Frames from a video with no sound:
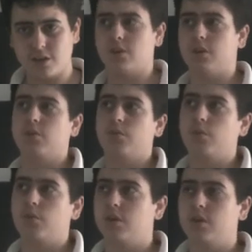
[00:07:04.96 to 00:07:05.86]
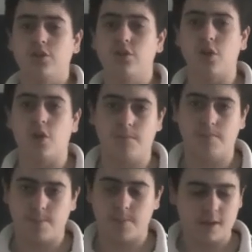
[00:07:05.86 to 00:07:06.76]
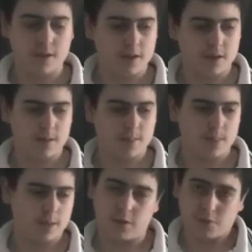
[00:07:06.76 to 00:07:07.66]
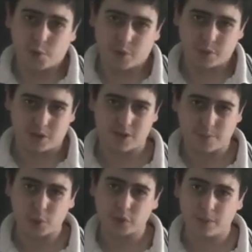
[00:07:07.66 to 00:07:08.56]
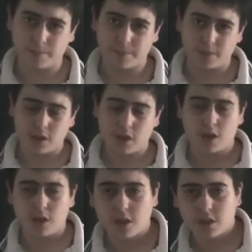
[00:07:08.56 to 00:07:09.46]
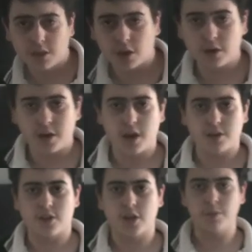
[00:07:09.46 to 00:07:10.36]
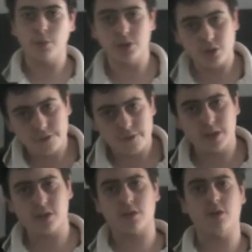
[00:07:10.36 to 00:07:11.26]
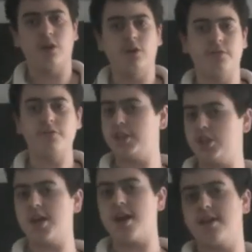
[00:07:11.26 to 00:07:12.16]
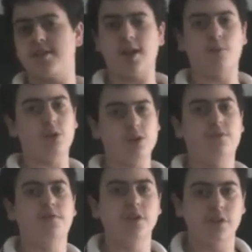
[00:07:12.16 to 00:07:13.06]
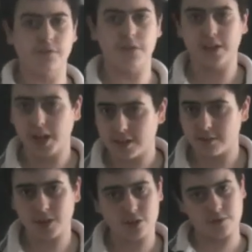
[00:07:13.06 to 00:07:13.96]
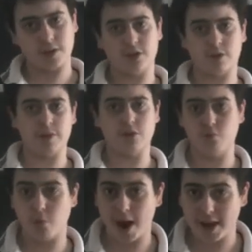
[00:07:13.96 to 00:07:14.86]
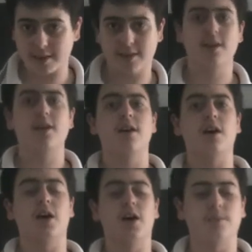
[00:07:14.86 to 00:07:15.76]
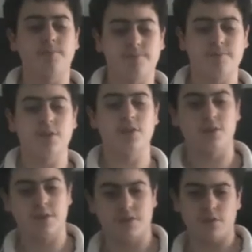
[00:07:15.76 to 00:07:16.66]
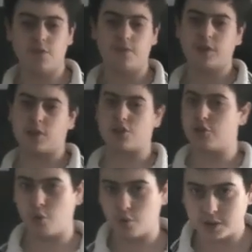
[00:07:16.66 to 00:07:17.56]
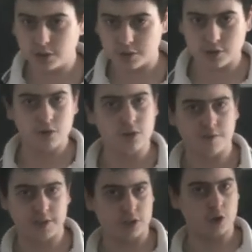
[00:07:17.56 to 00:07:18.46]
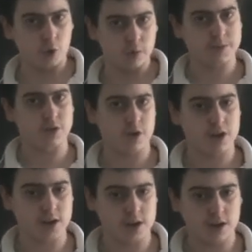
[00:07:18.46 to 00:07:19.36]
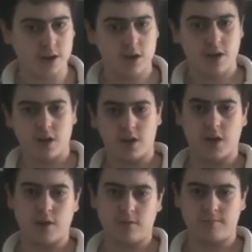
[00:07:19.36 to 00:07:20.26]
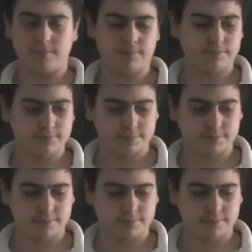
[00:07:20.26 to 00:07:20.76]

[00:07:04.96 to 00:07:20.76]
So, you know, of course we're going to support them. So yeah, just tell me what you think of the VGAs and what you think of The Last of Us. Do you think it's going to be great? Do you think the story looks good? Do you think the co-op's a great idea? Do